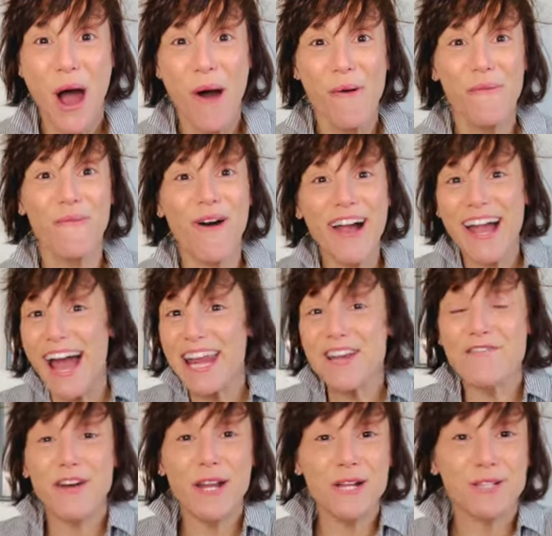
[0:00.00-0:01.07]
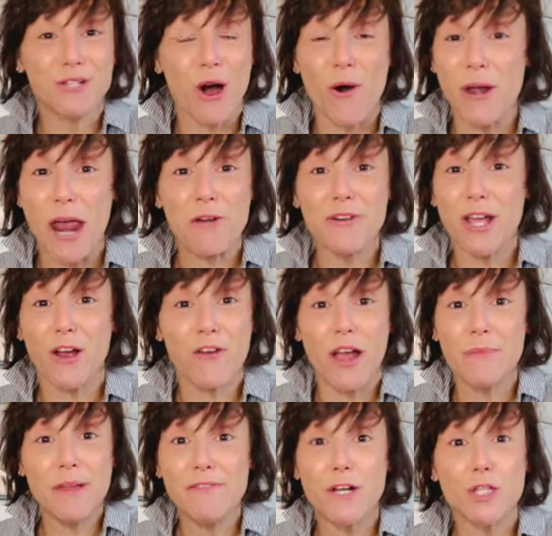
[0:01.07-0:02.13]
What kind of an adult? I don't care. I
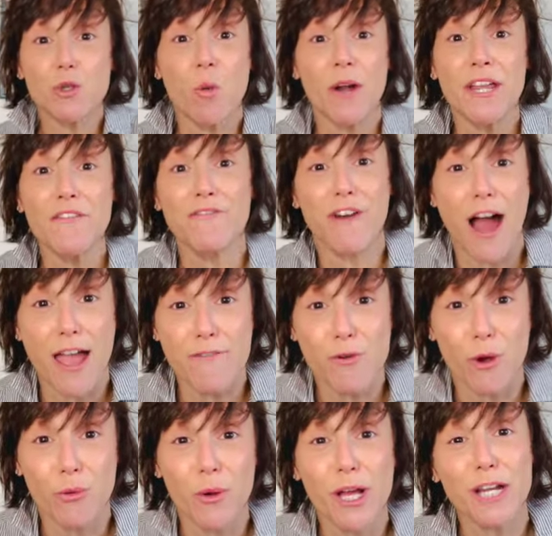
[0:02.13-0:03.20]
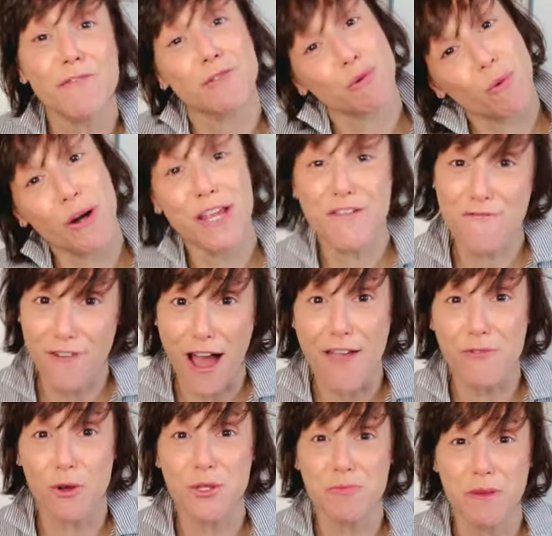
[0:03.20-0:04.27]
mean, even a 25-year-old. What kind of
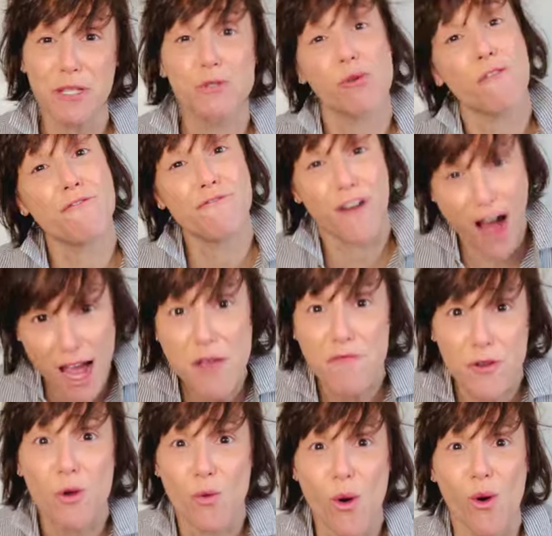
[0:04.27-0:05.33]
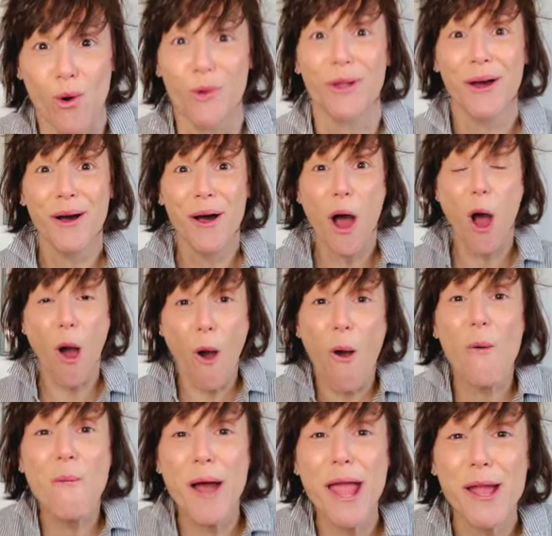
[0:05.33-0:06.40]
25-year-olds mean to a 5-year-old?
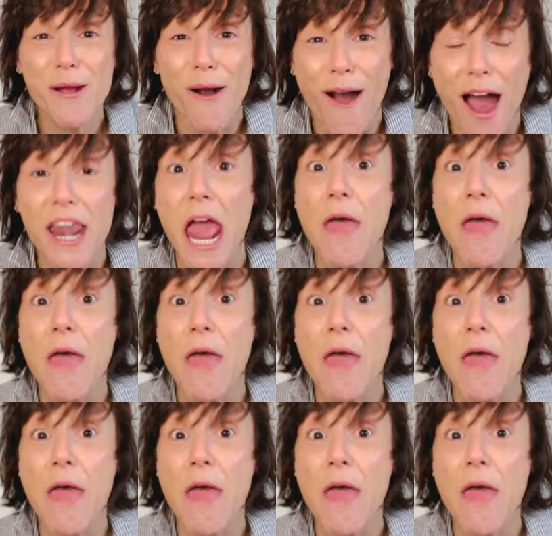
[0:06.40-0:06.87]
Oh my God.